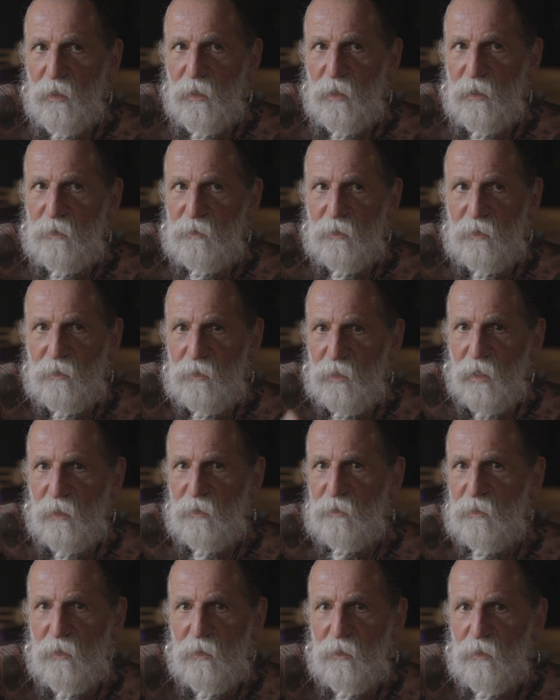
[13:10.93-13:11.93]
It's
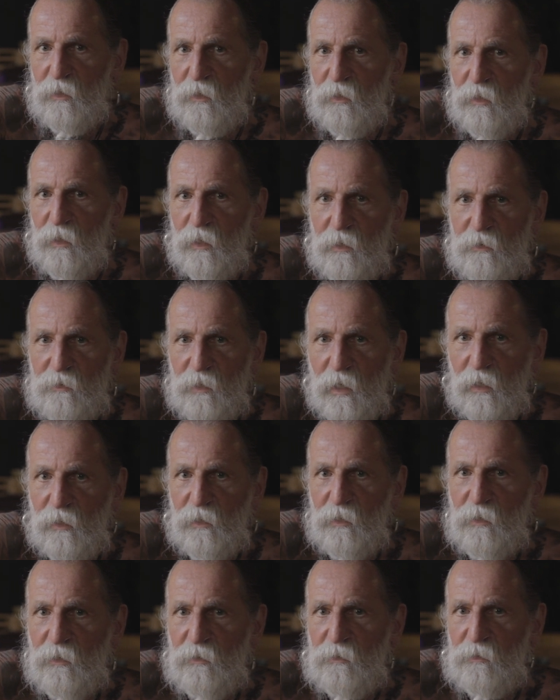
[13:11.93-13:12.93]
exactly
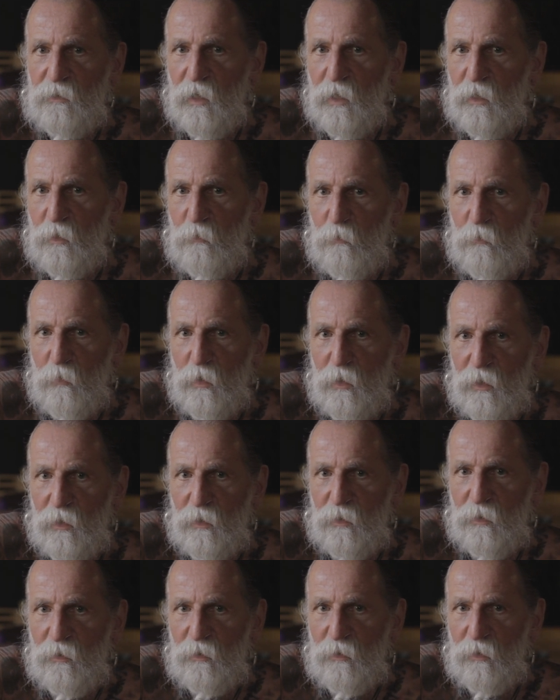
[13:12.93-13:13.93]
exactly the same
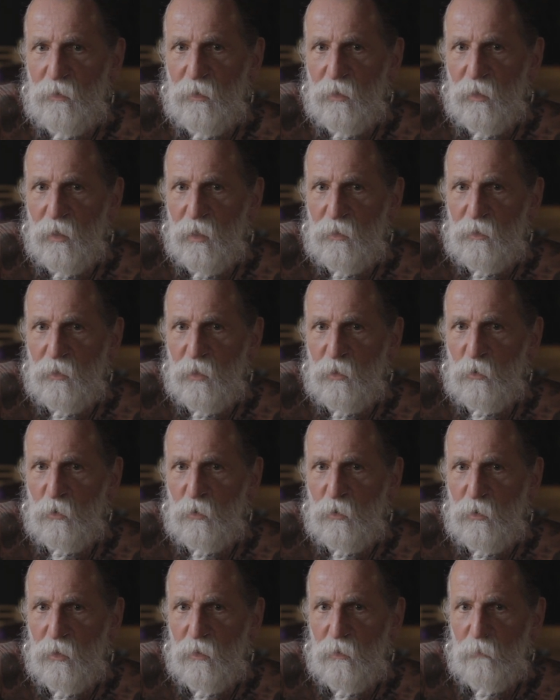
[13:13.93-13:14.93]
in Hatha
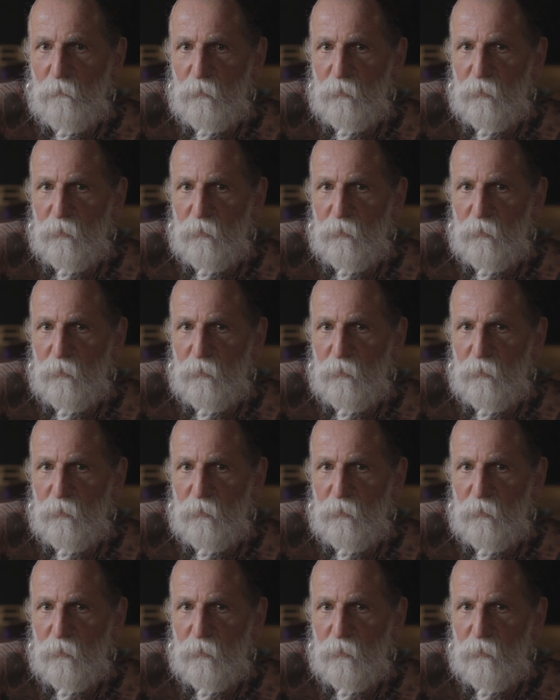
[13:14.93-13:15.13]
Yoga.